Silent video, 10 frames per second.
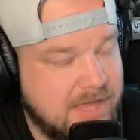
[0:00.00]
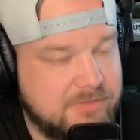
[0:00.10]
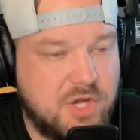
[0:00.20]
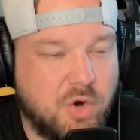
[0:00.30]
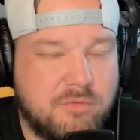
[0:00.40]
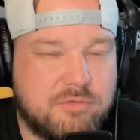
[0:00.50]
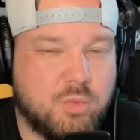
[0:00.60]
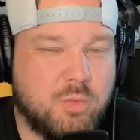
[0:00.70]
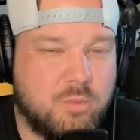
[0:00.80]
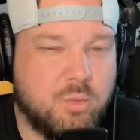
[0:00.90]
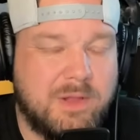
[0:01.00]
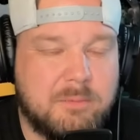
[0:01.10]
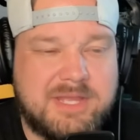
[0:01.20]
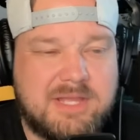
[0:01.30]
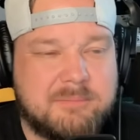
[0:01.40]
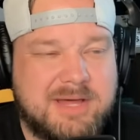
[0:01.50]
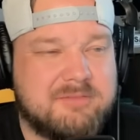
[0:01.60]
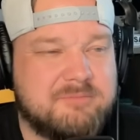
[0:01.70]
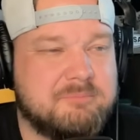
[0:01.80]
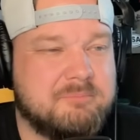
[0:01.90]
And the overwhelming amount
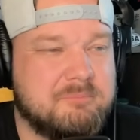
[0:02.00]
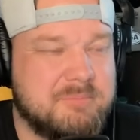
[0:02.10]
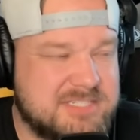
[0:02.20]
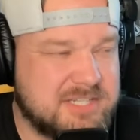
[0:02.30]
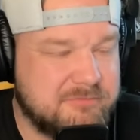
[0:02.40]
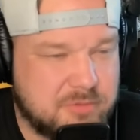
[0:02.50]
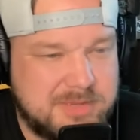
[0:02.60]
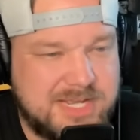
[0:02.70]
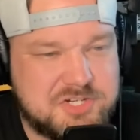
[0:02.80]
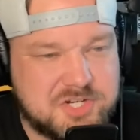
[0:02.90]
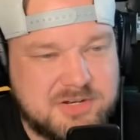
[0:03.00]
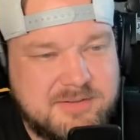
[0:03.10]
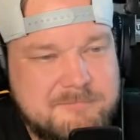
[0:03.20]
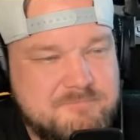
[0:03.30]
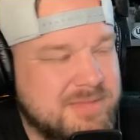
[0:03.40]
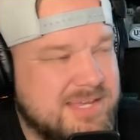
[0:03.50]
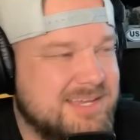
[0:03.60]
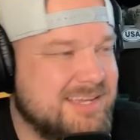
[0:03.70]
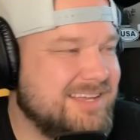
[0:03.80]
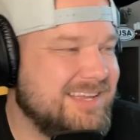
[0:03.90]
of misinformation
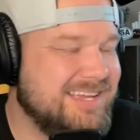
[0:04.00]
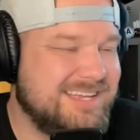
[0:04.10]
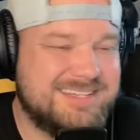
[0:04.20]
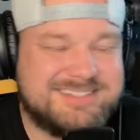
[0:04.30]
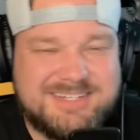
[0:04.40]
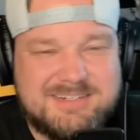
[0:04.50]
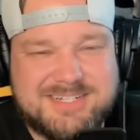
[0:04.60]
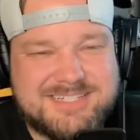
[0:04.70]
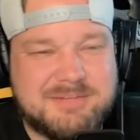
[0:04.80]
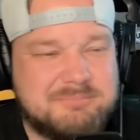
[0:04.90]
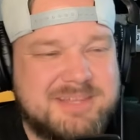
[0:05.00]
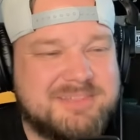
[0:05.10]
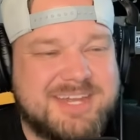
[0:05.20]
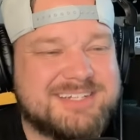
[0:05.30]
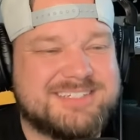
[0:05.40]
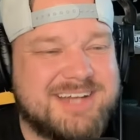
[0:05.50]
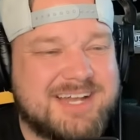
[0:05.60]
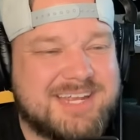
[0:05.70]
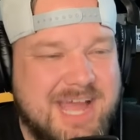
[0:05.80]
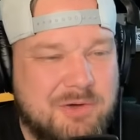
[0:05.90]
isn't doesn't mean that it's
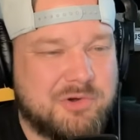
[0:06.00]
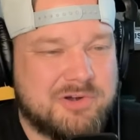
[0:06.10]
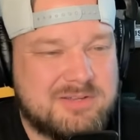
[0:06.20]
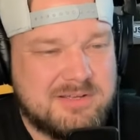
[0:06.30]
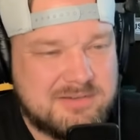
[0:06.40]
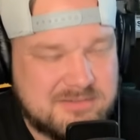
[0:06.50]
not countered.